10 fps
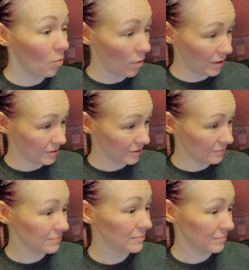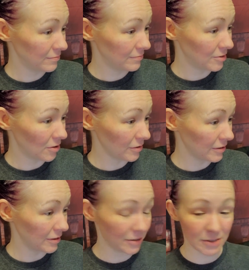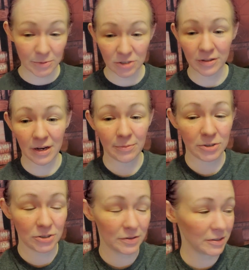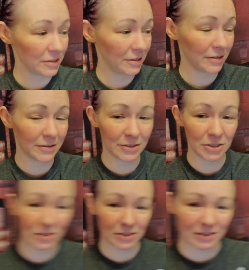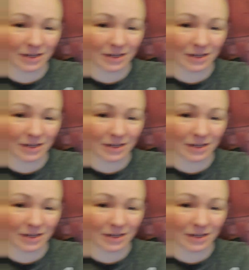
Watson, darling dearest, I'm going to turn the camera so you can see her, because she's just